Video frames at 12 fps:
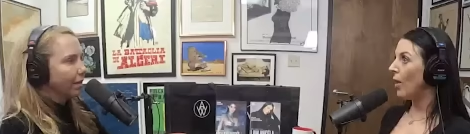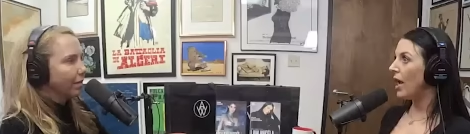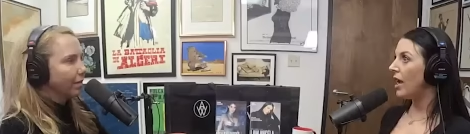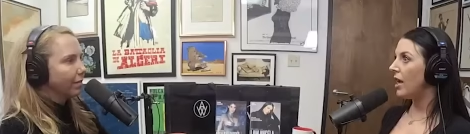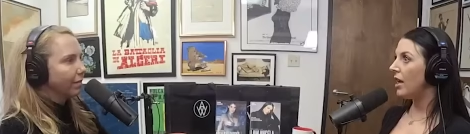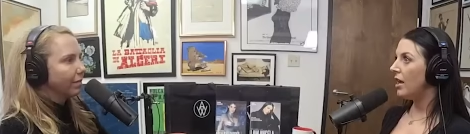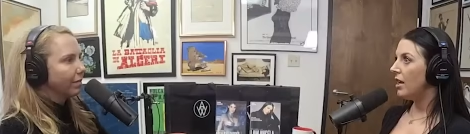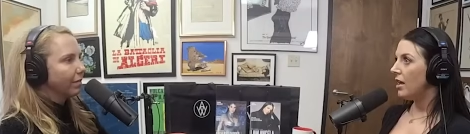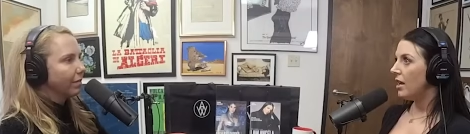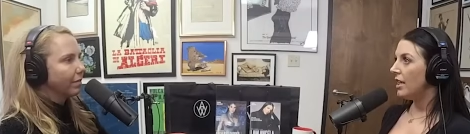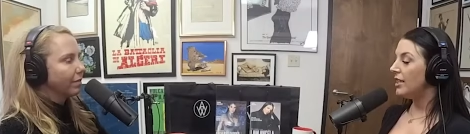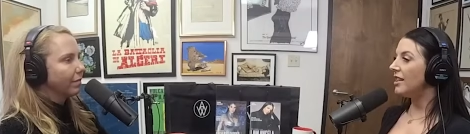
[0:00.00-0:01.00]
Speaker 1: way
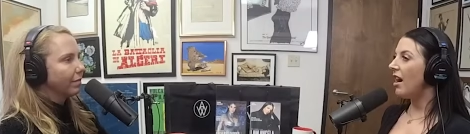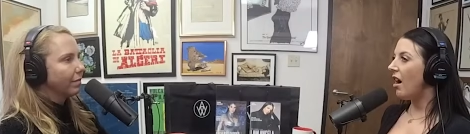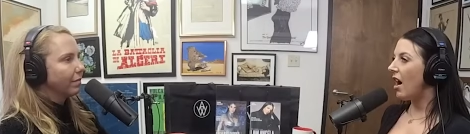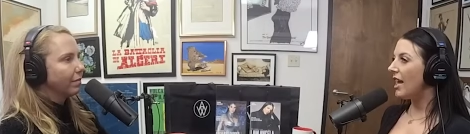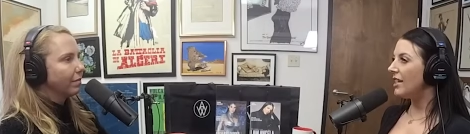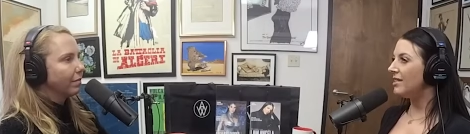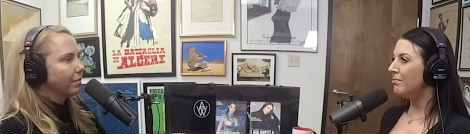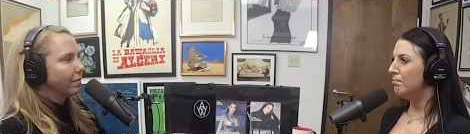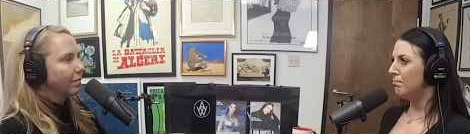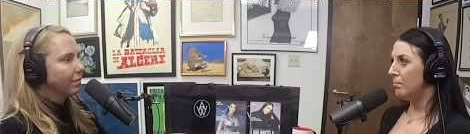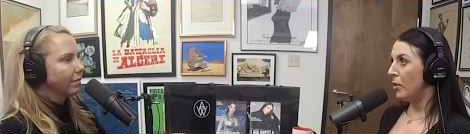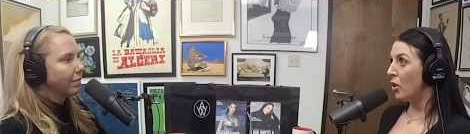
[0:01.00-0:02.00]
his eyes
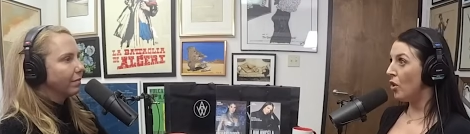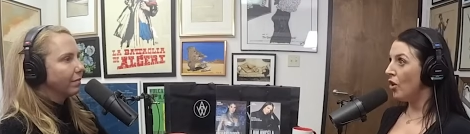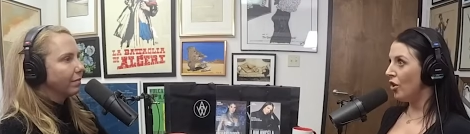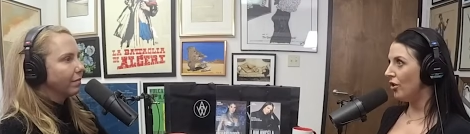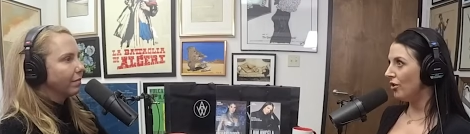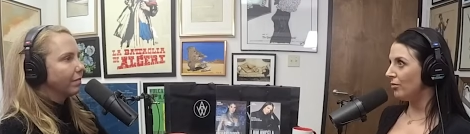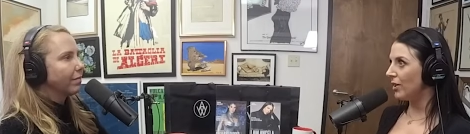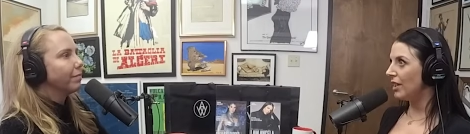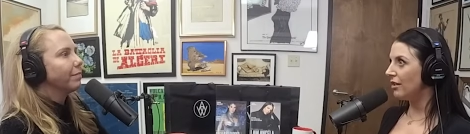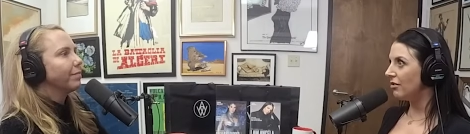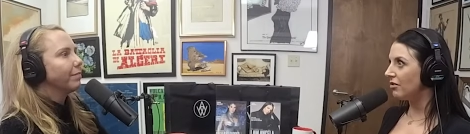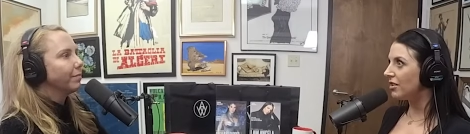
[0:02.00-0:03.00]
burn when
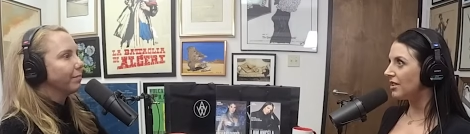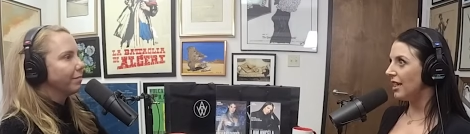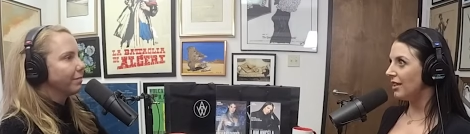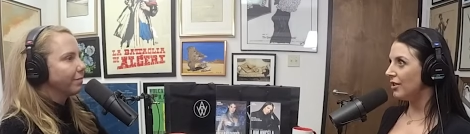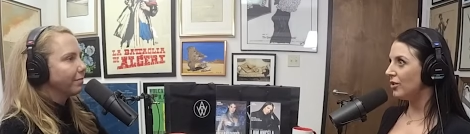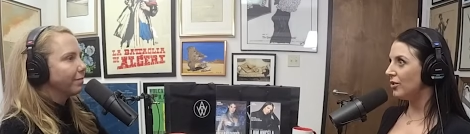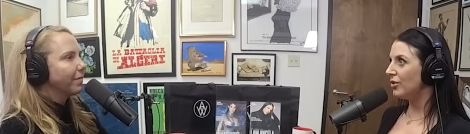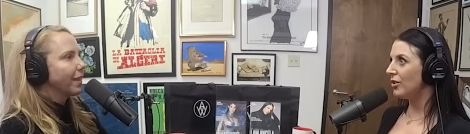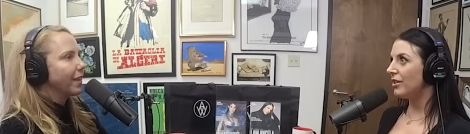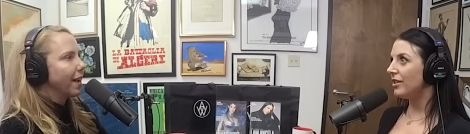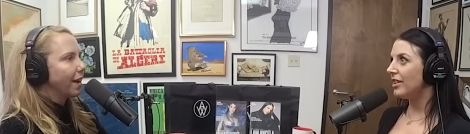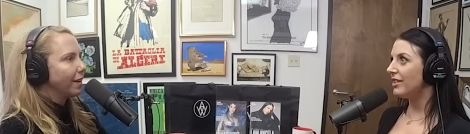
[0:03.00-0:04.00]
he mm-hmm. looks at you.
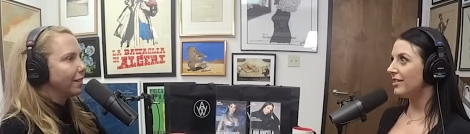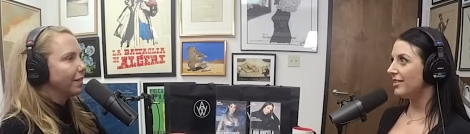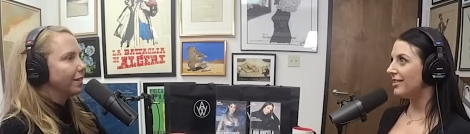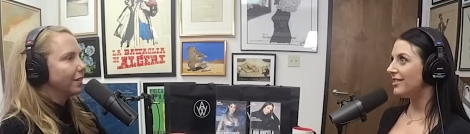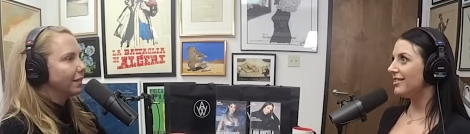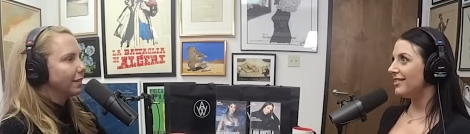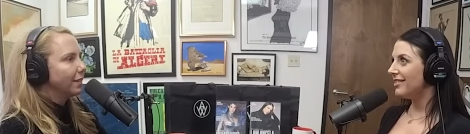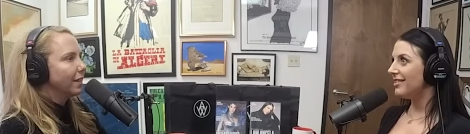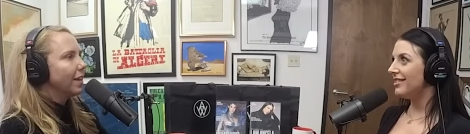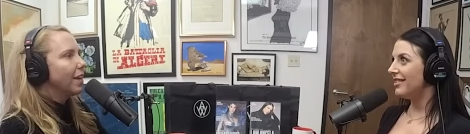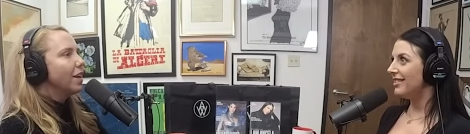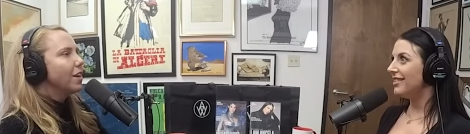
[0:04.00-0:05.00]
Yeah. It's
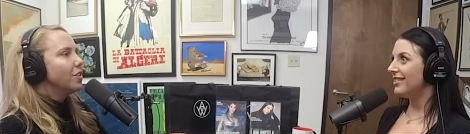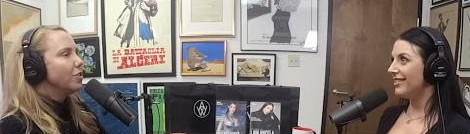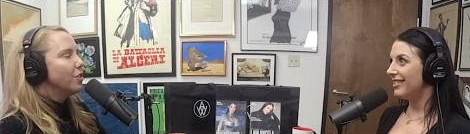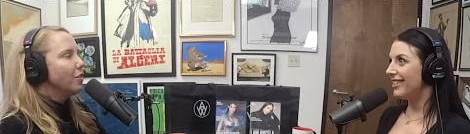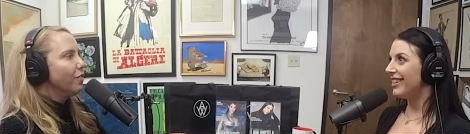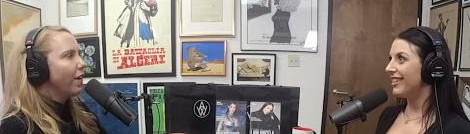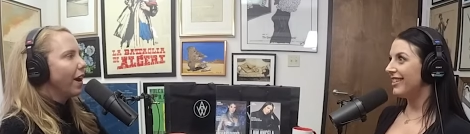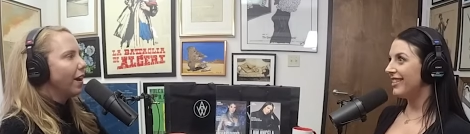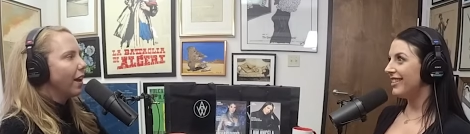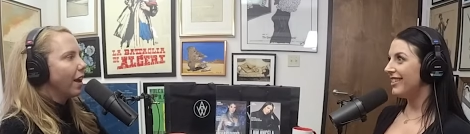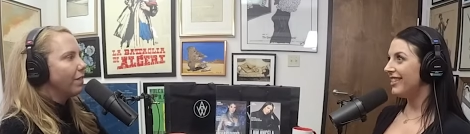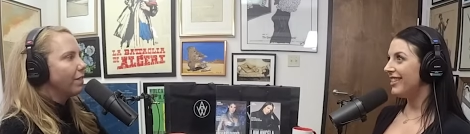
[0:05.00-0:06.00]
do
Speaker 2: you yeah.
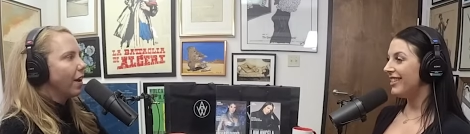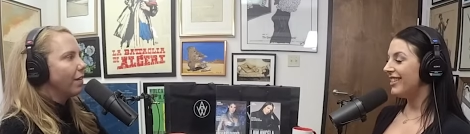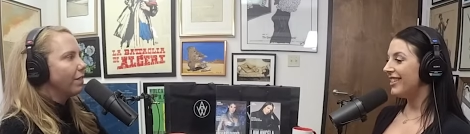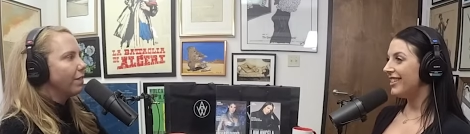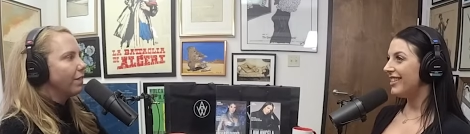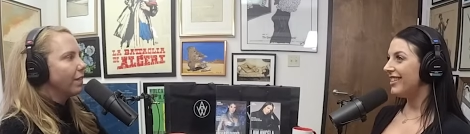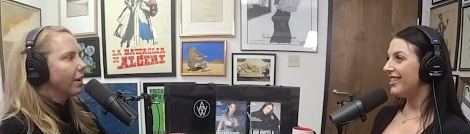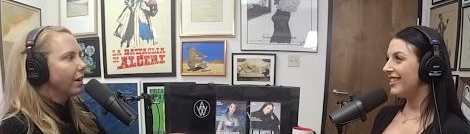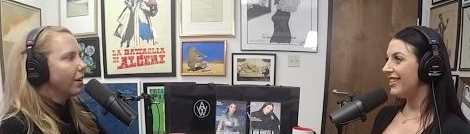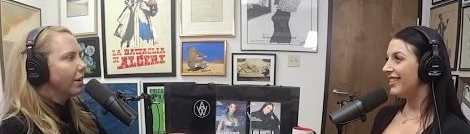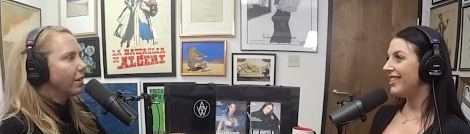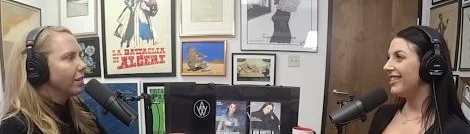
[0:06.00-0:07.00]
find I've I've
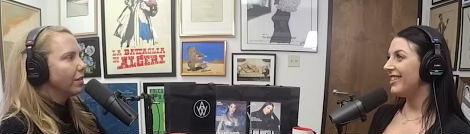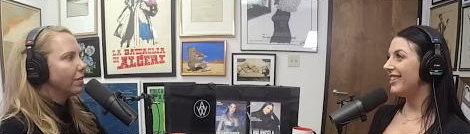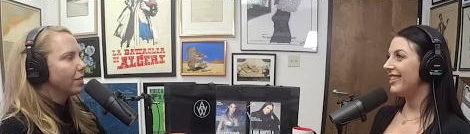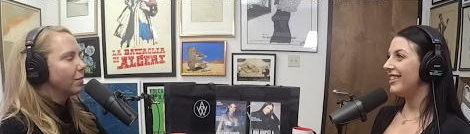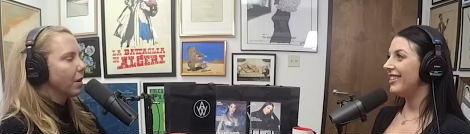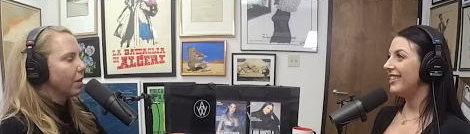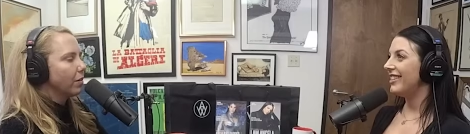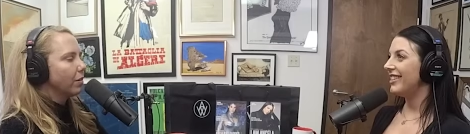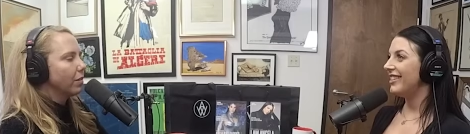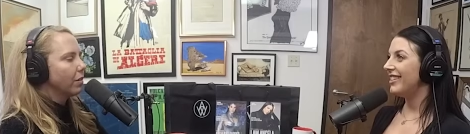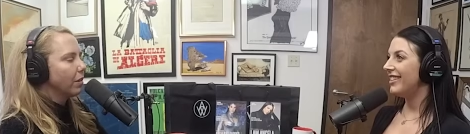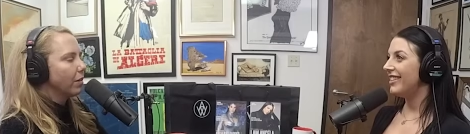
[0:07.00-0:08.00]
heard some other
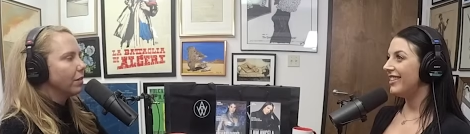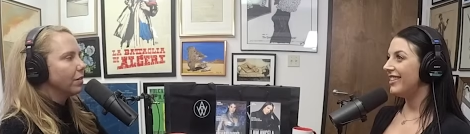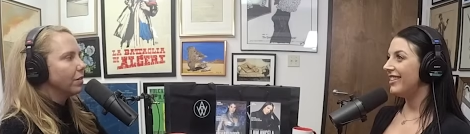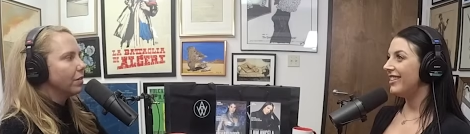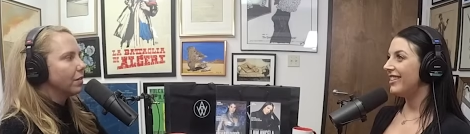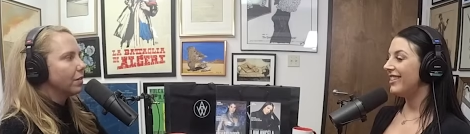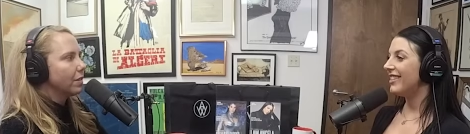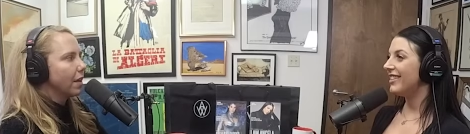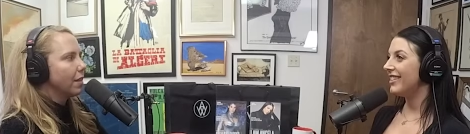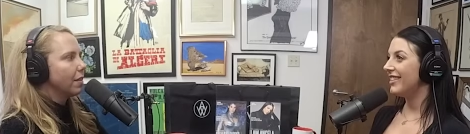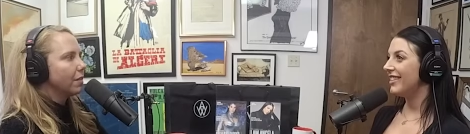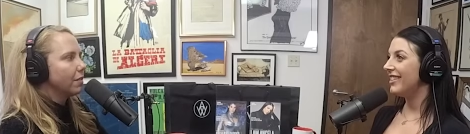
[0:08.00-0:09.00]
girls
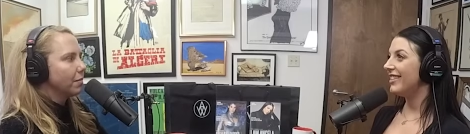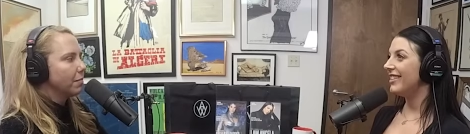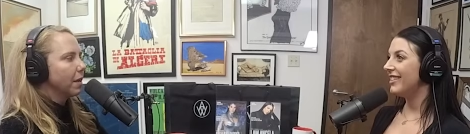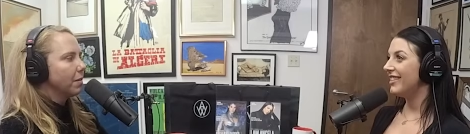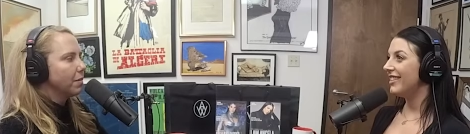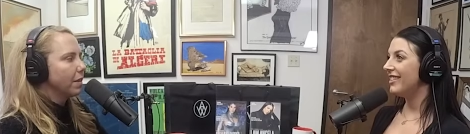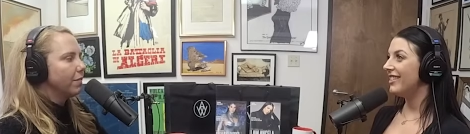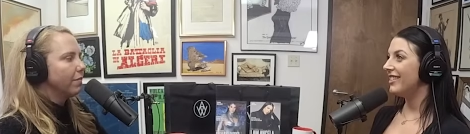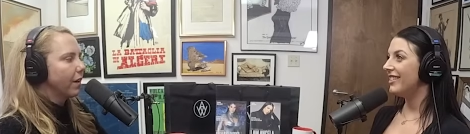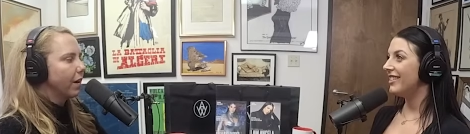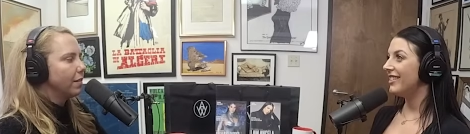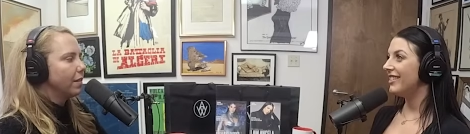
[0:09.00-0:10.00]
say that sometimes they
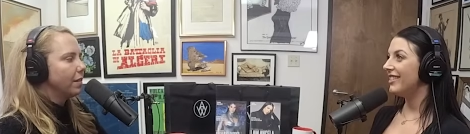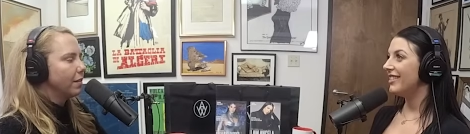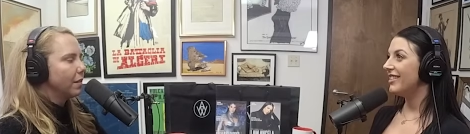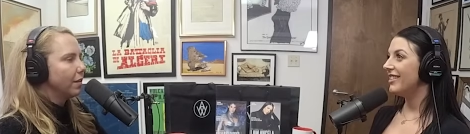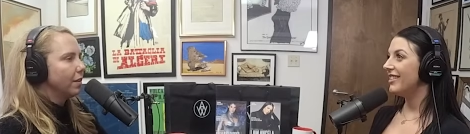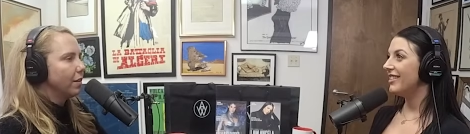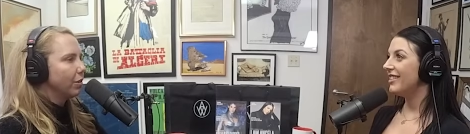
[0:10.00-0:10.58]
find that the